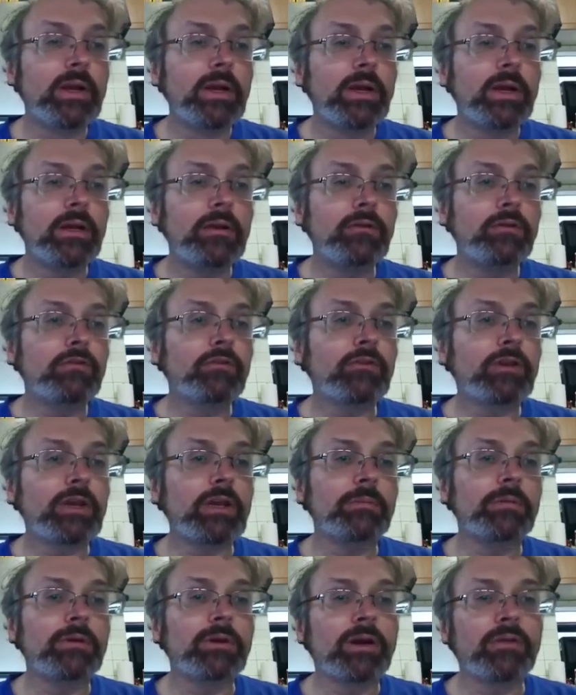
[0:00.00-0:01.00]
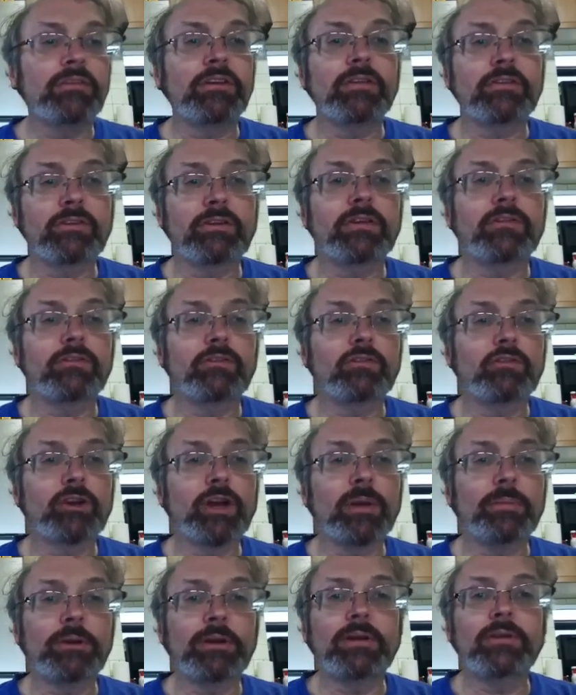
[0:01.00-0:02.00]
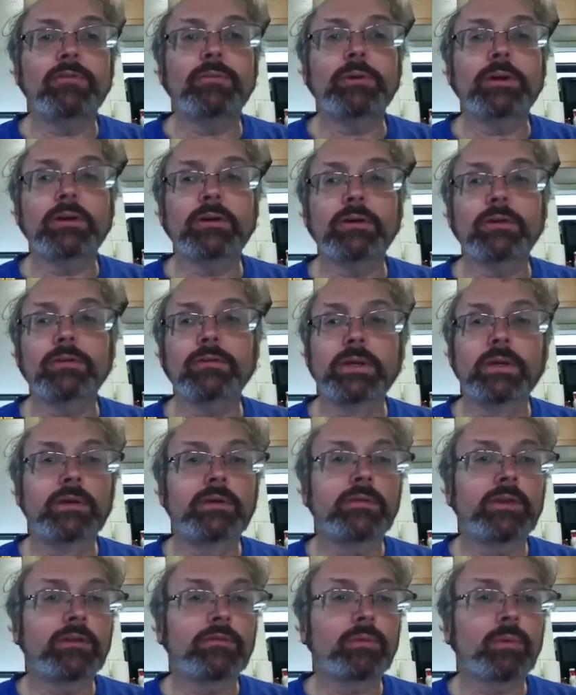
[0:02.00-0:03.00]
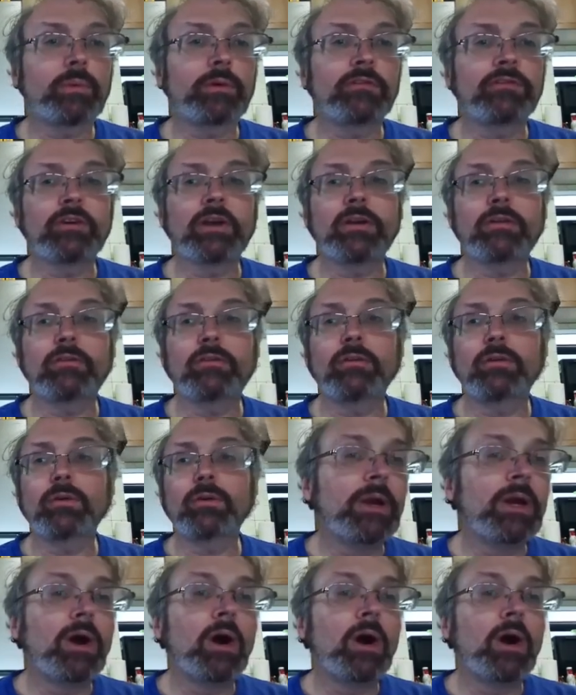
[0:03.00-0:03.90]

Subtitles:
And you can see, obviously it's in Japanese because that's what we set it to.